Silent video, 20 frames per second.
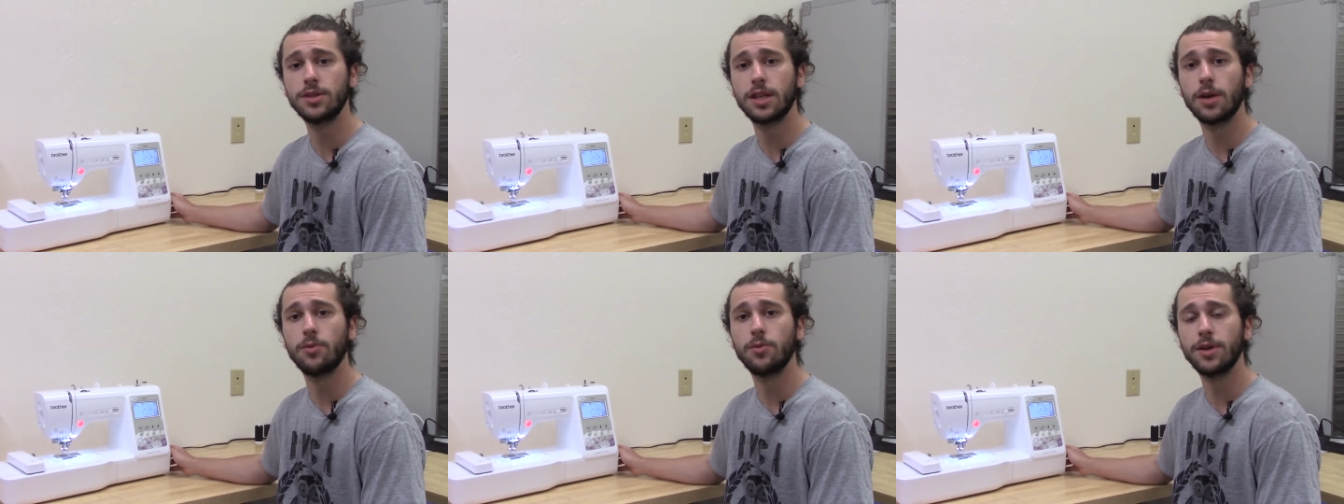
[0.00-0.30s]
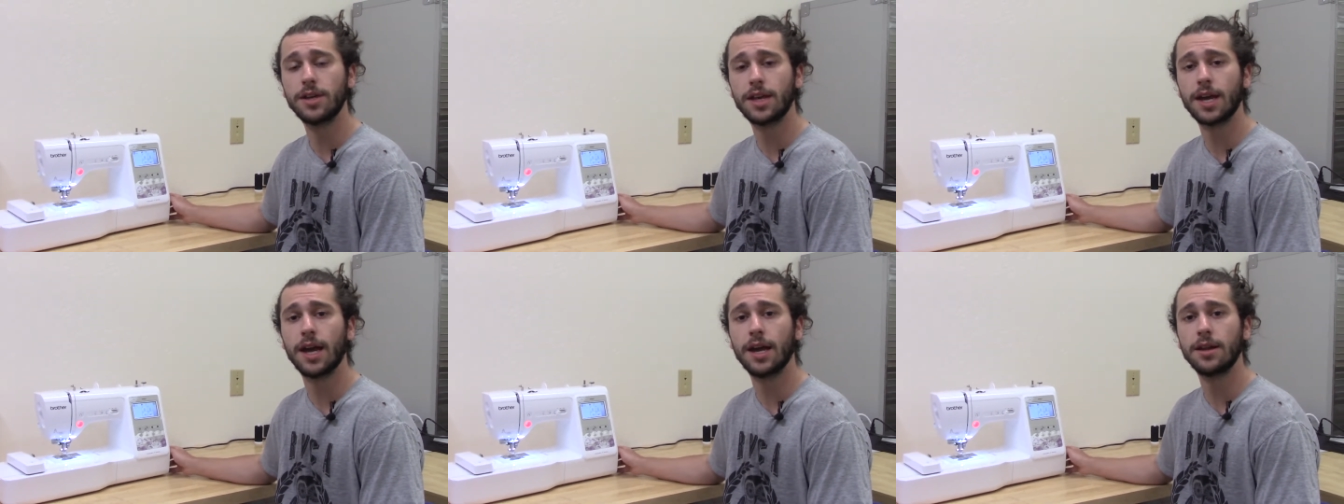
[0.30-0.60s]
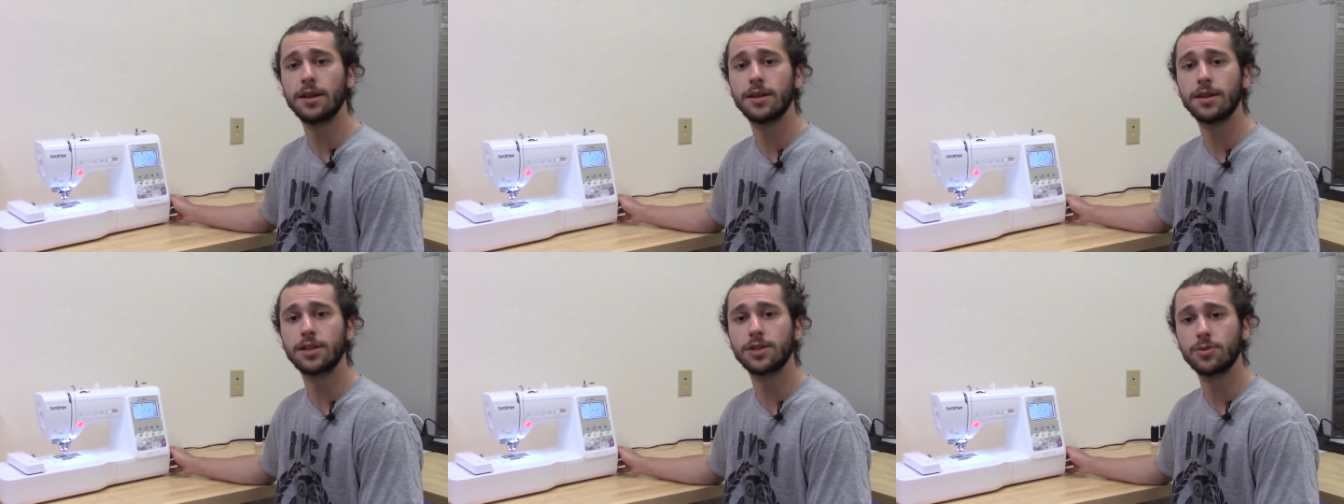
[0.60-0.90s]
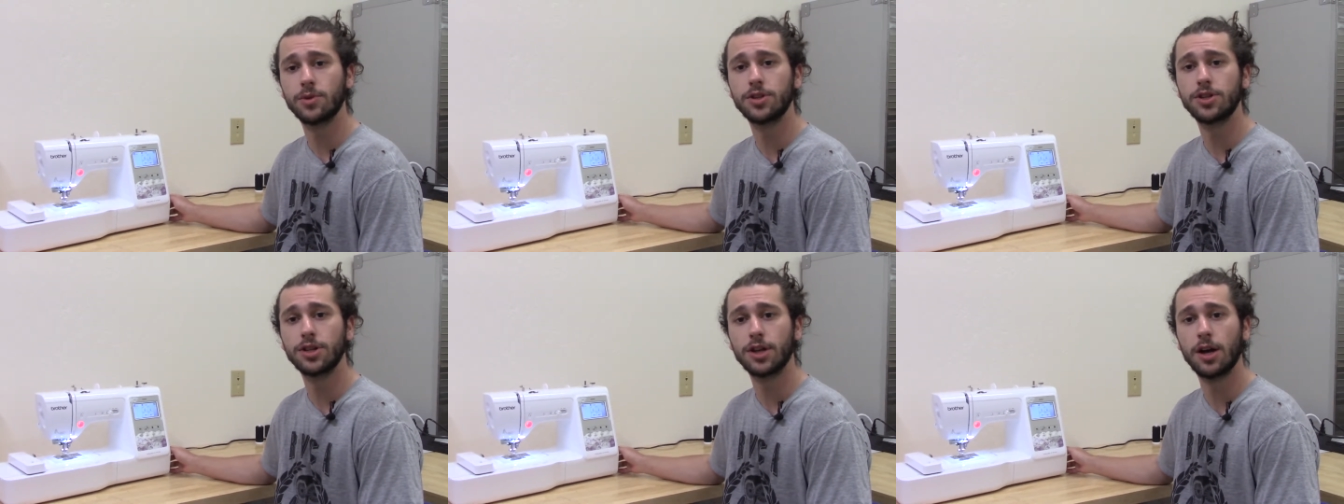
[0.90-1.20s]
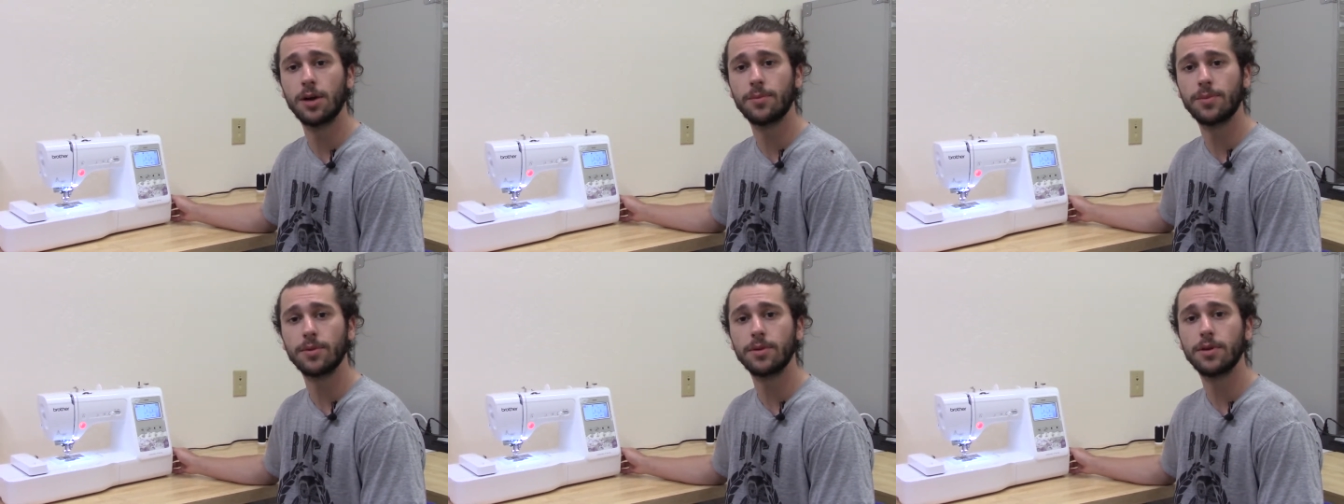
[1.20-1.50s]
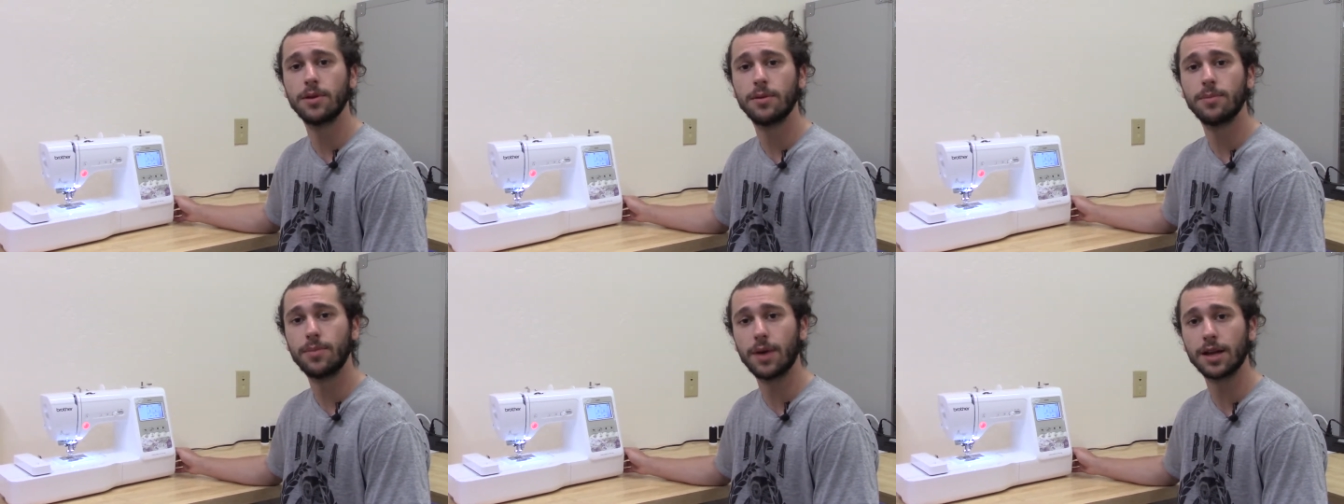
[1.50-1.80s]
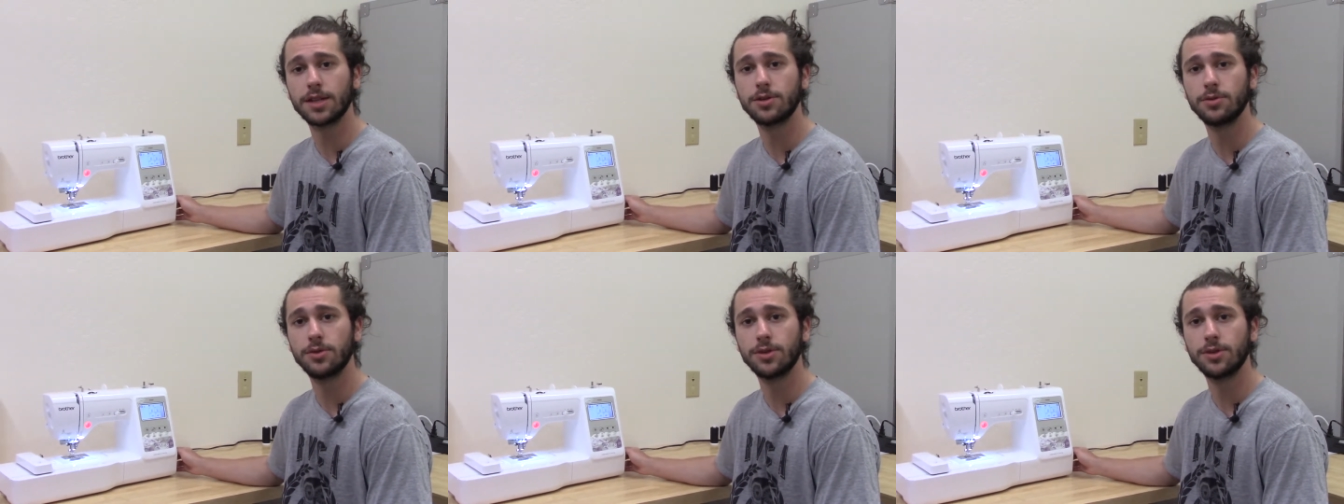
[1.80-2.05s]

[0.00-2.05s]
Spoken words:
then we can switch it up back to a